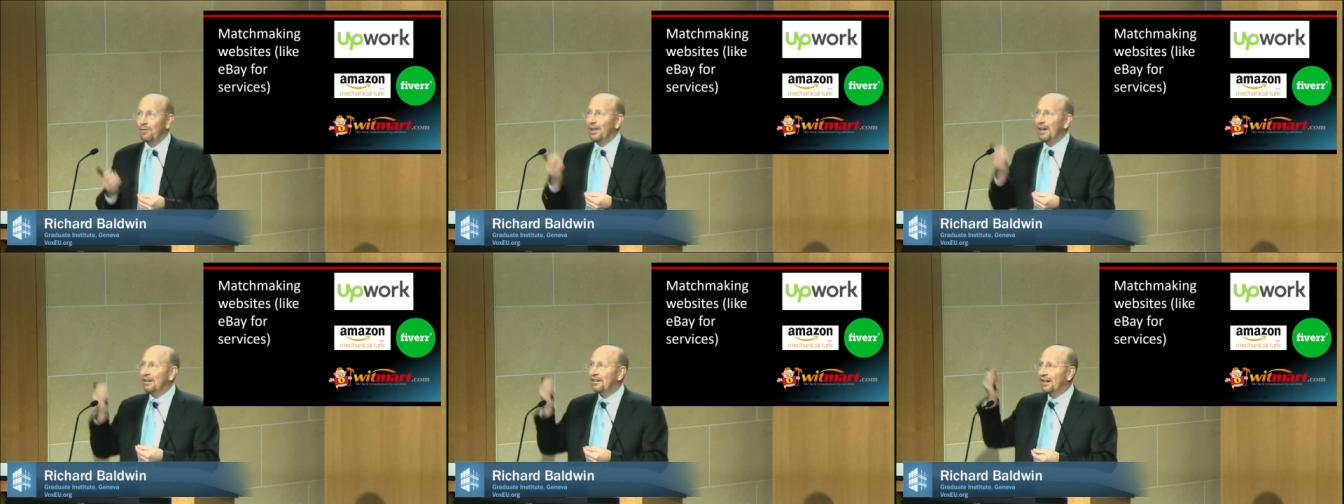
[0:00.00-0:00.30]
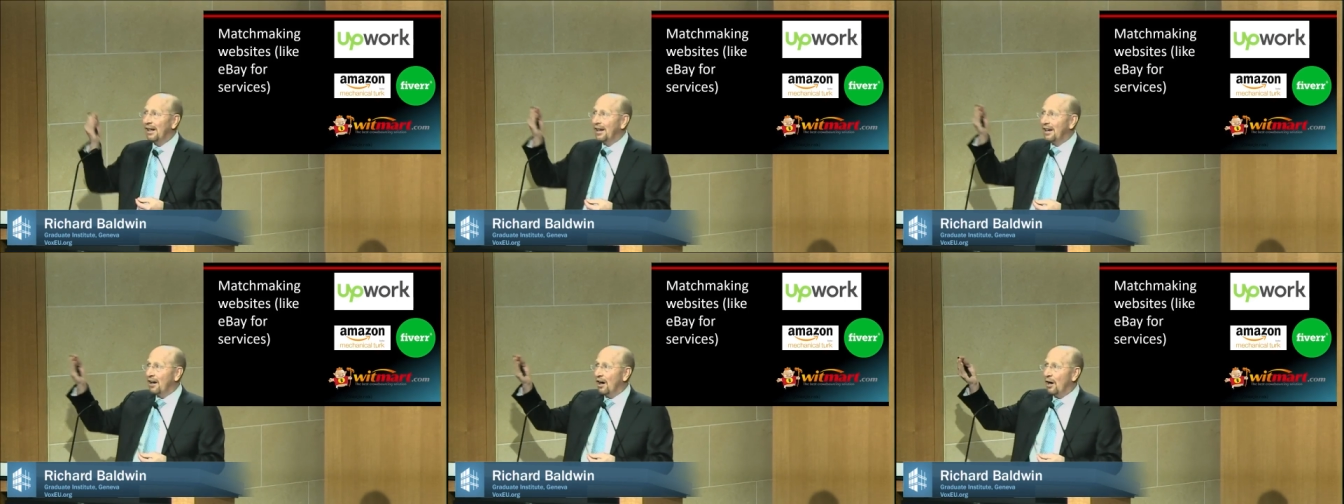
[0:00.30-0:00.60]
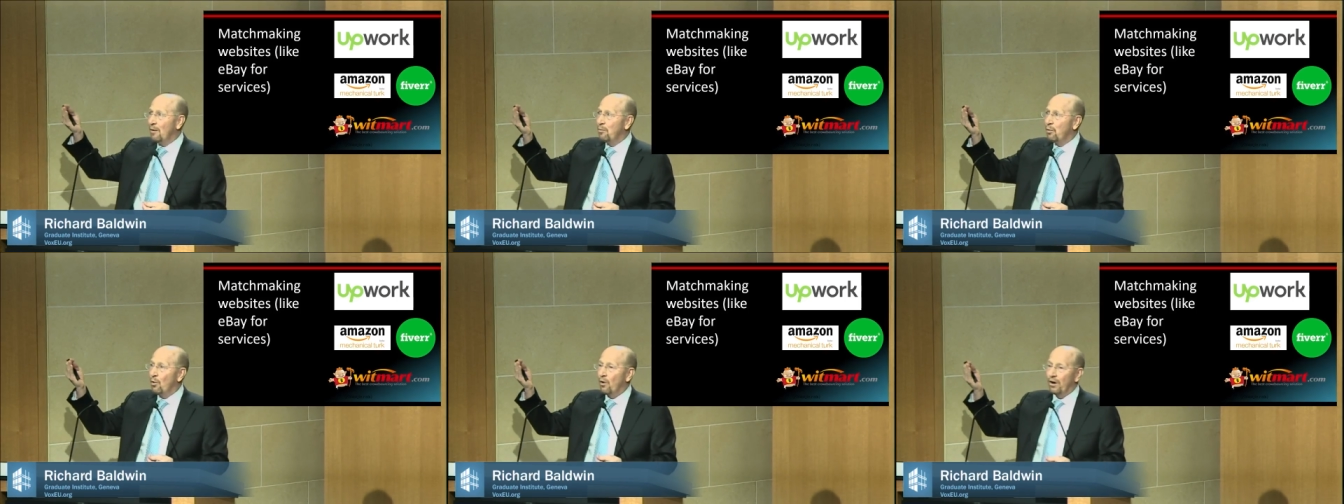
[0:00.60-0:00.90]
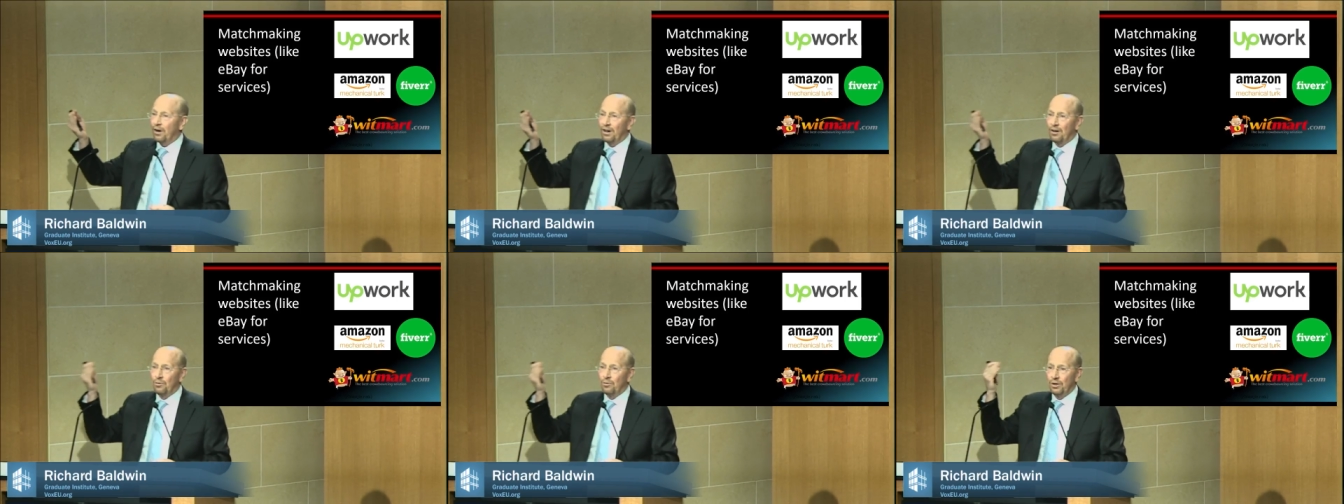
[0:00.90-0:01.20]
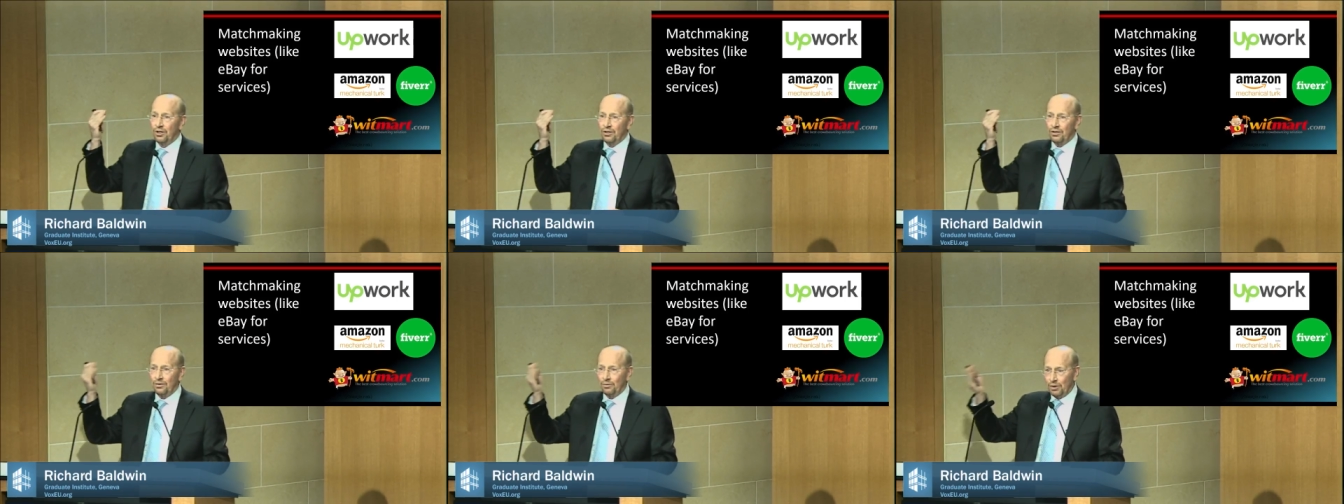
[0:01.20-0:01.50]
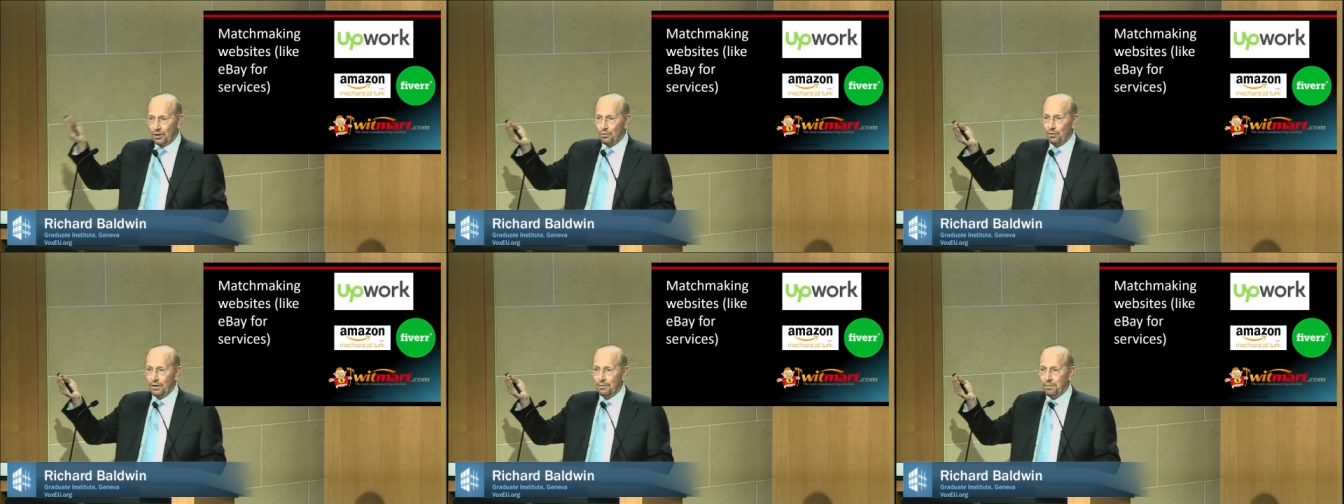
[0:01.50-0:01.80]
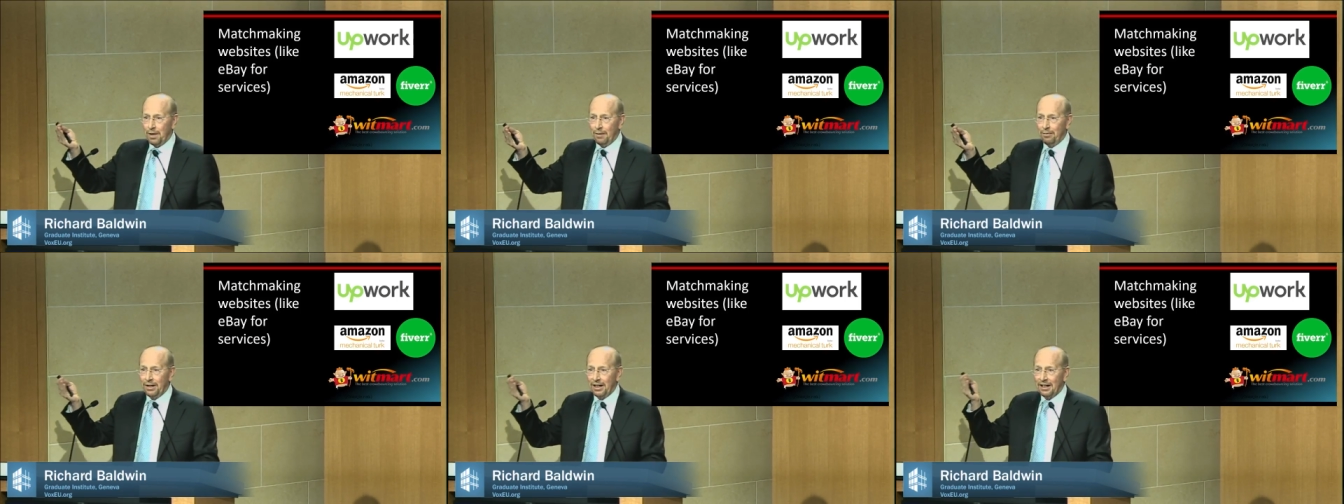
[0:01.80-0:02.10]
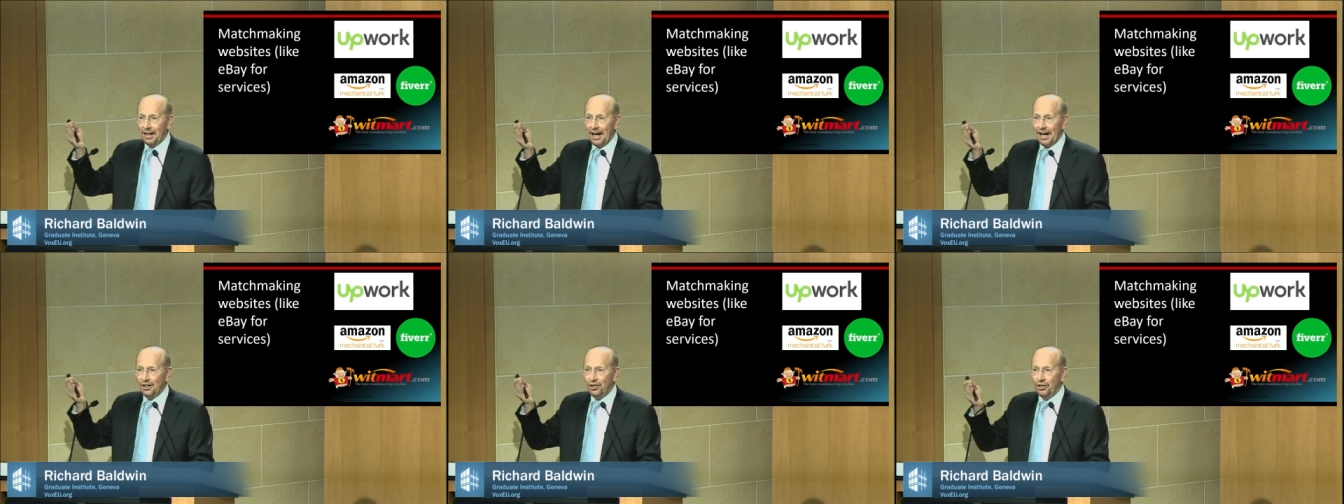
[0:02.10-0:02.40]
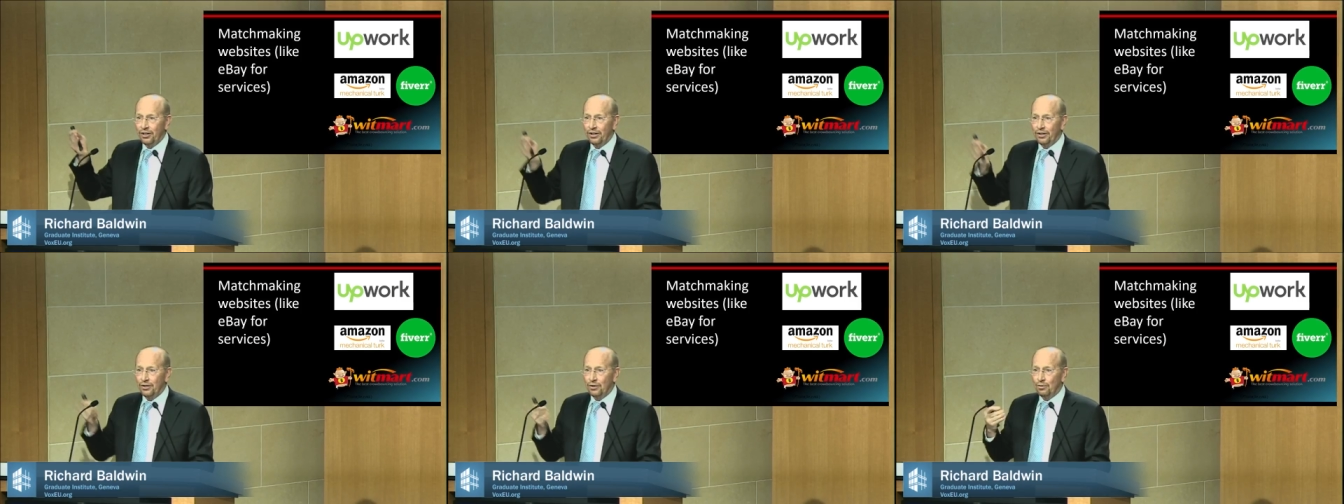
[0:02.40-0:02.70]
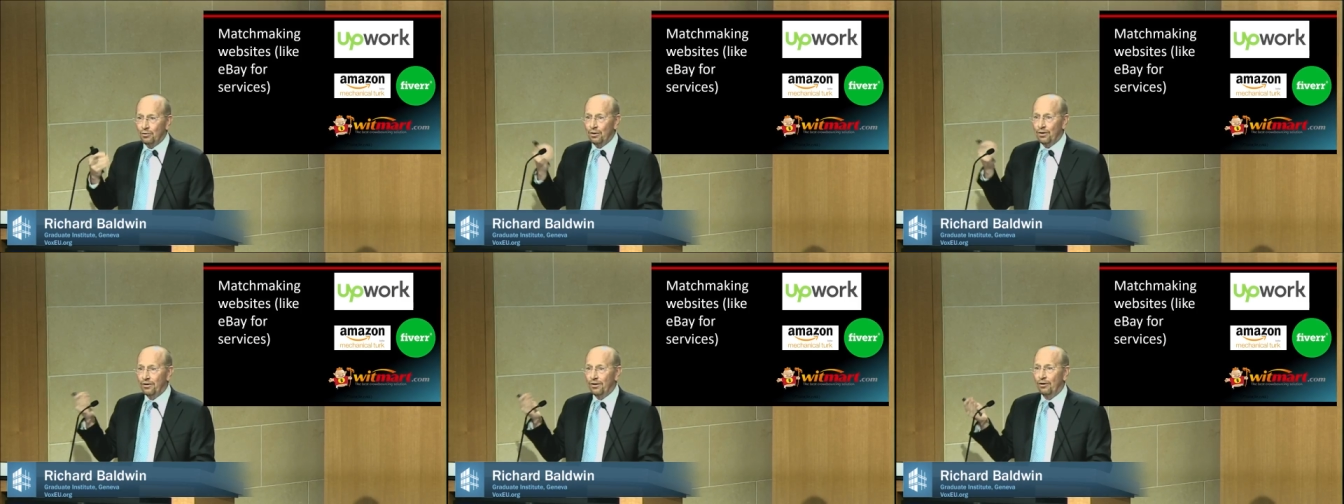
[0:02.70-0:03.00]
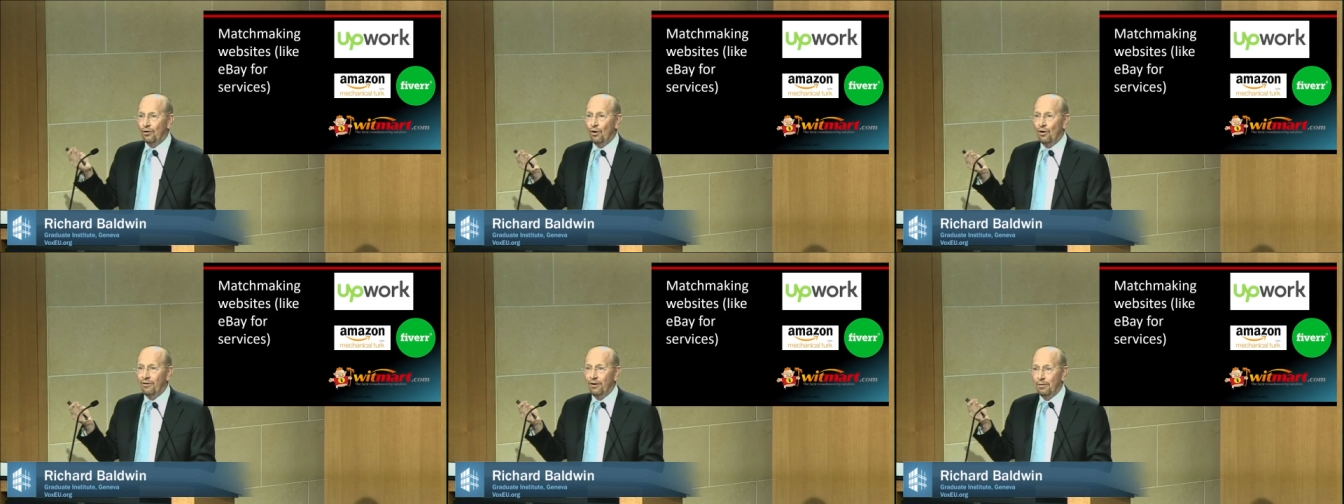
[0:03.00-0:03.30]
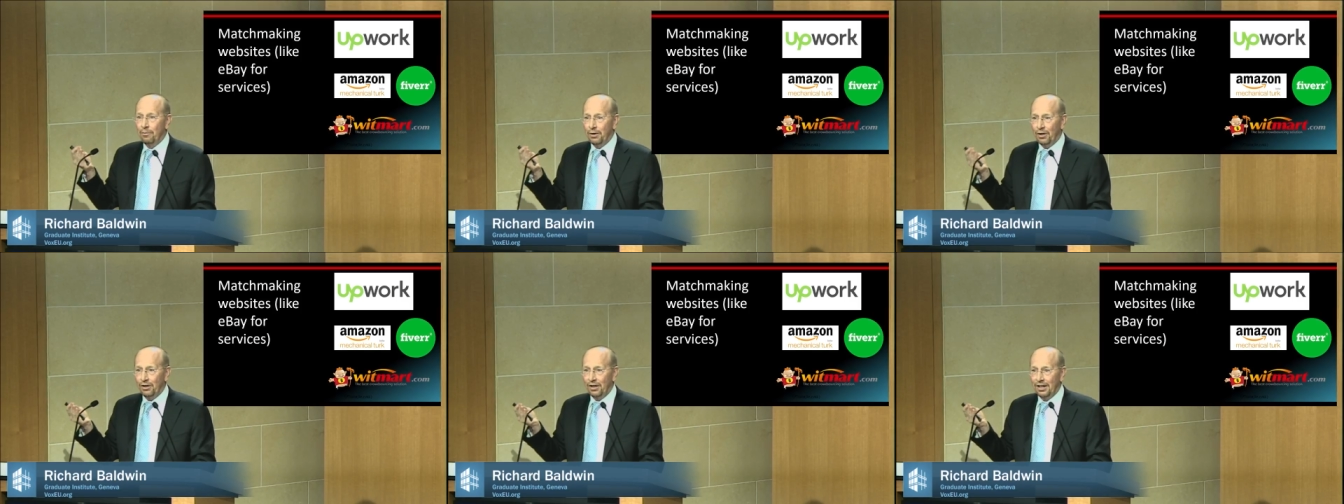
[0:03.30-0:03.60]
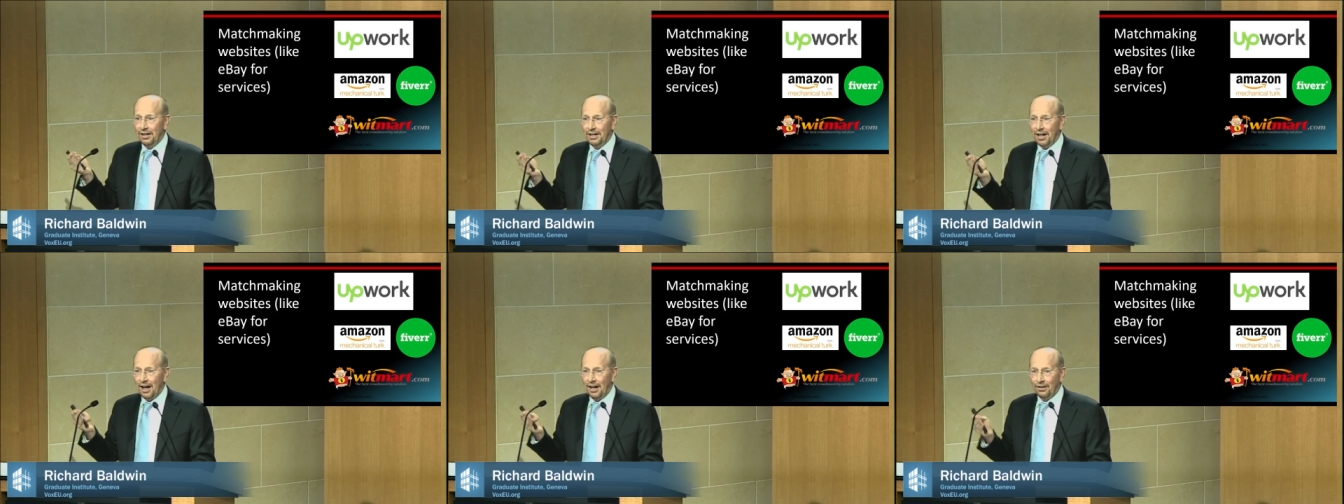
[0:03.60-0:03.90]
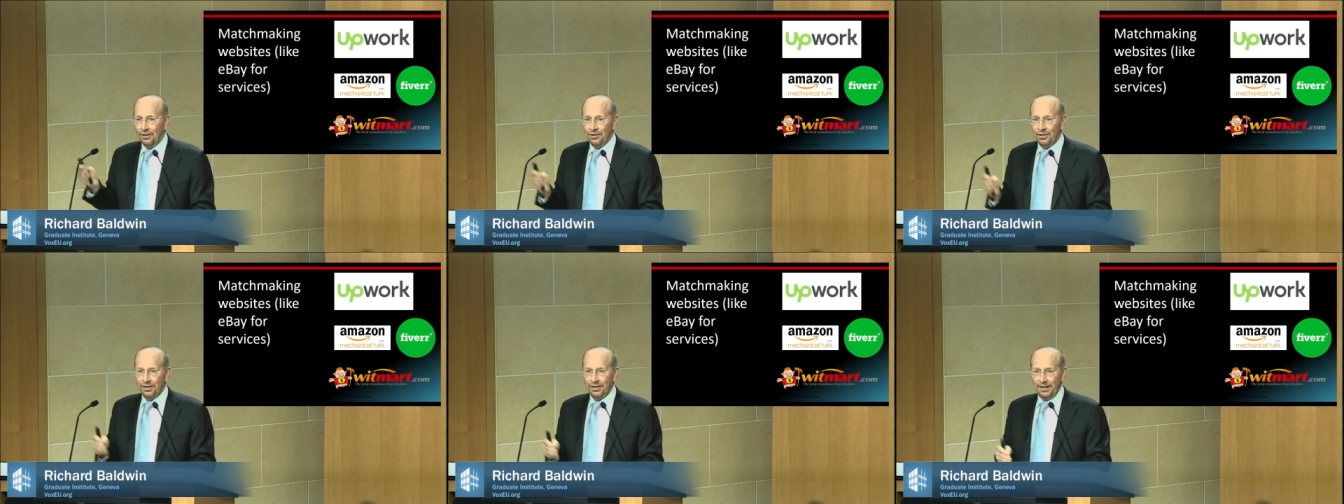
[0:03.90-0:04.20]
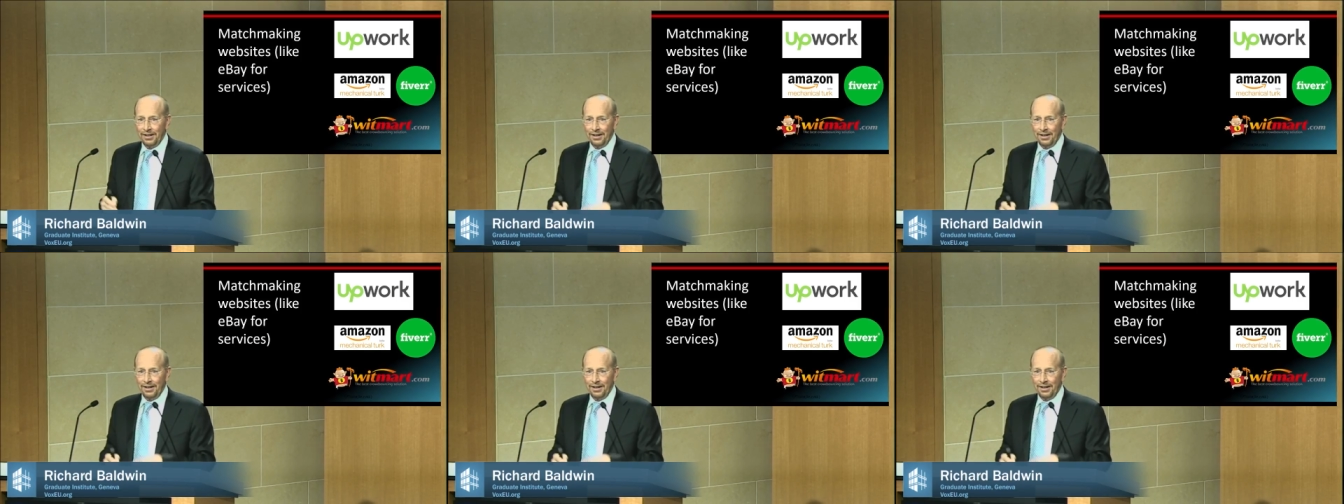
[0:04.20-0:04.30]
Things like Upwork, which went public last year, it's worth over $1 billion.